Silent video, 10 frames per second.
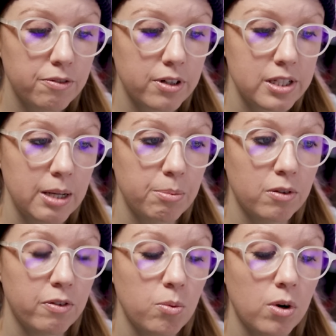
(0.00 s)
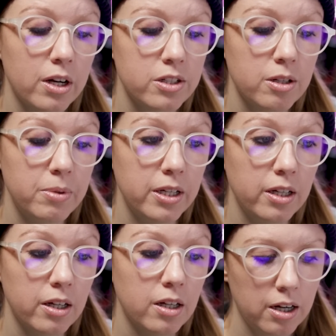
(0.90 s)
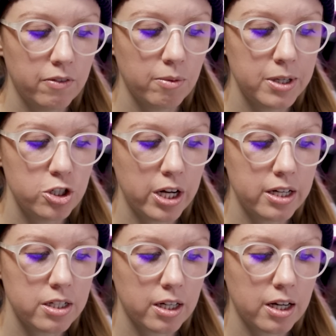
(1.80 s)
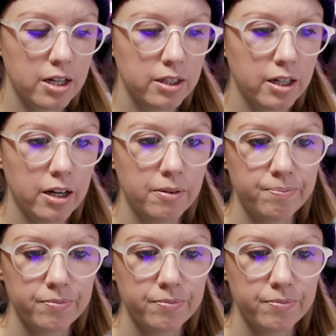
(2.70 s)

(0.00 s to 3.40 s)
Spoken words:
For example, if we want it to be kind of a magenta color,